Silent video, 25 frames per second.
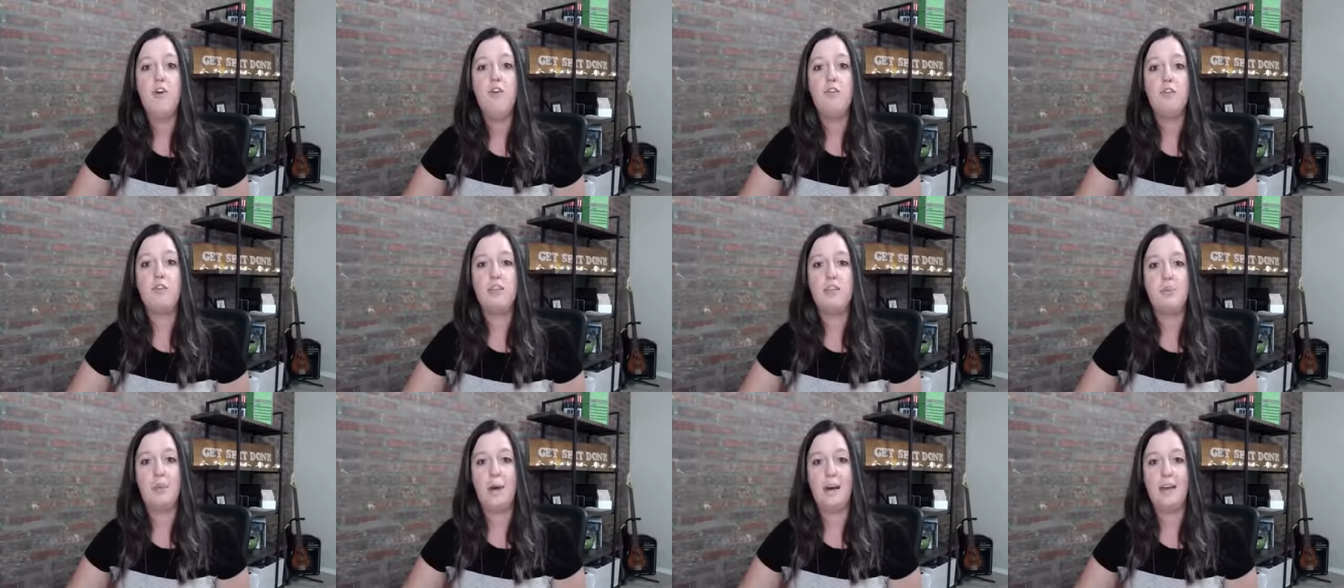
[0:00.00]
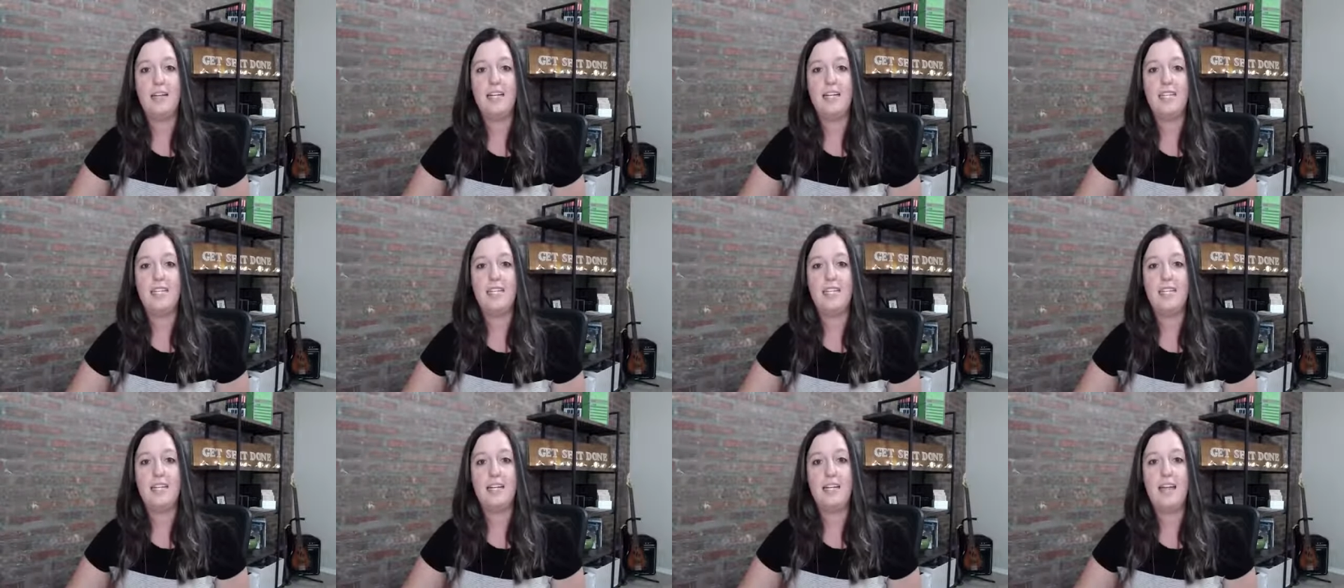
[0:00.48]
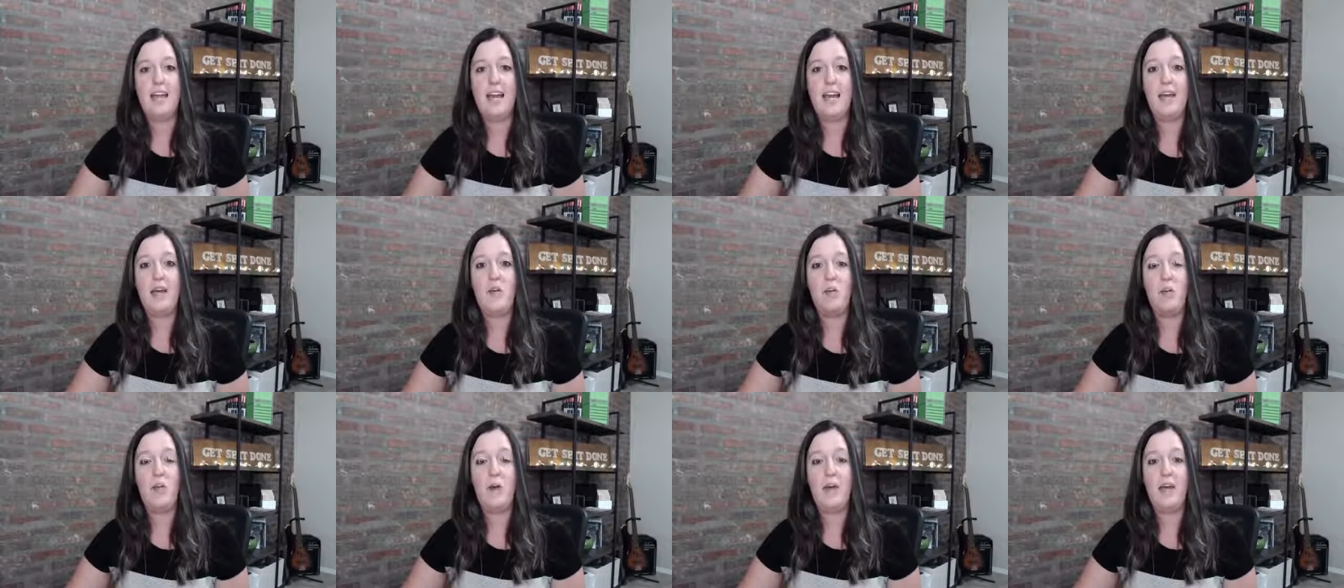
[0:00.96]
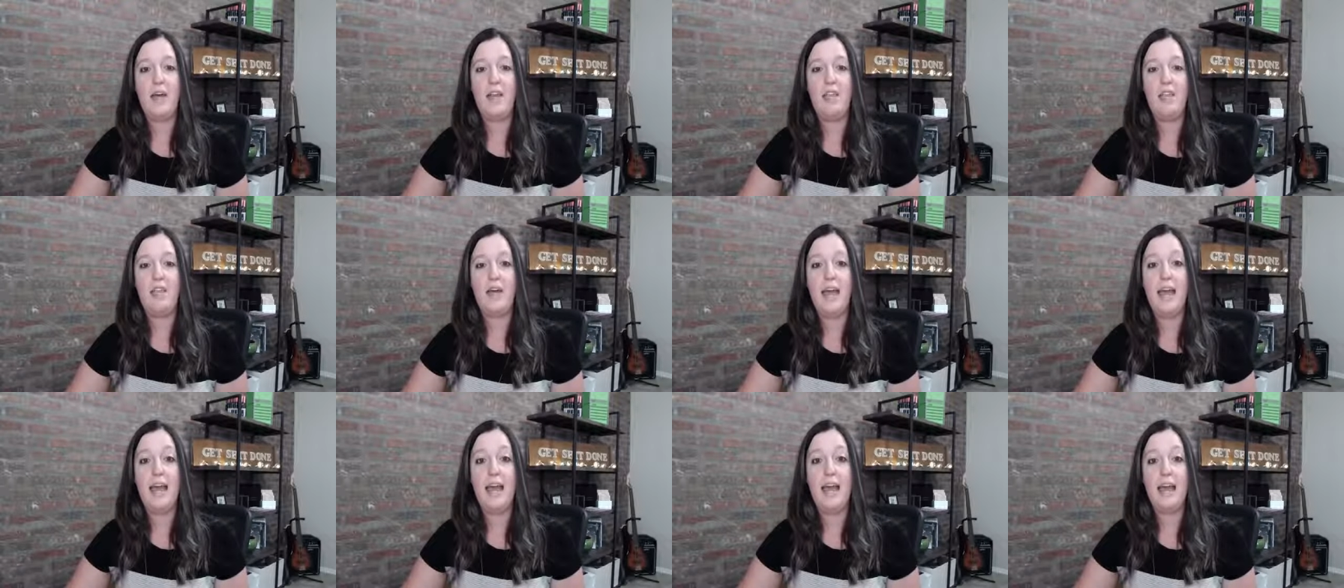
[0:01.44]
for Spotlight Sunday with
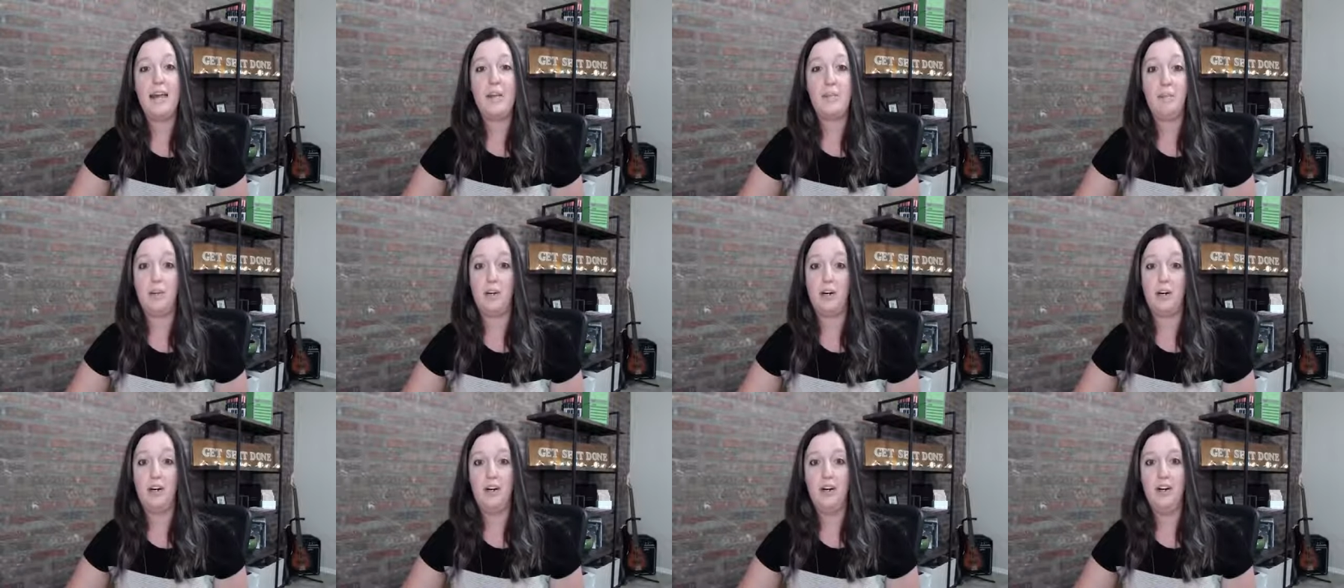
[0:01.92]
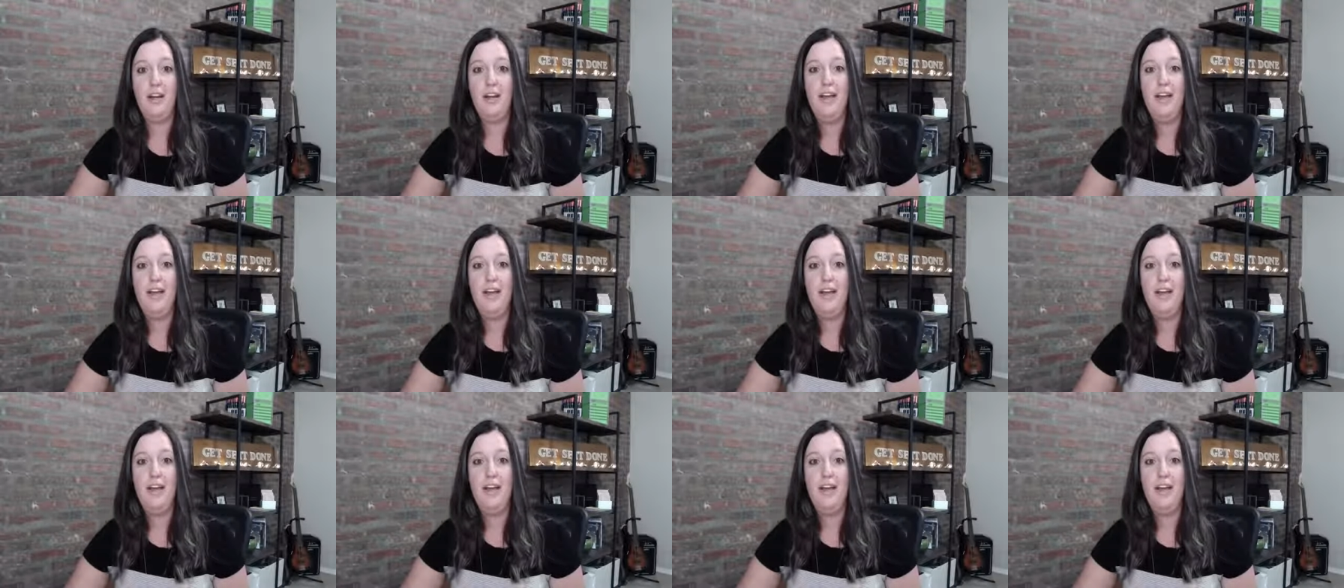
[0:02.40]
Amber.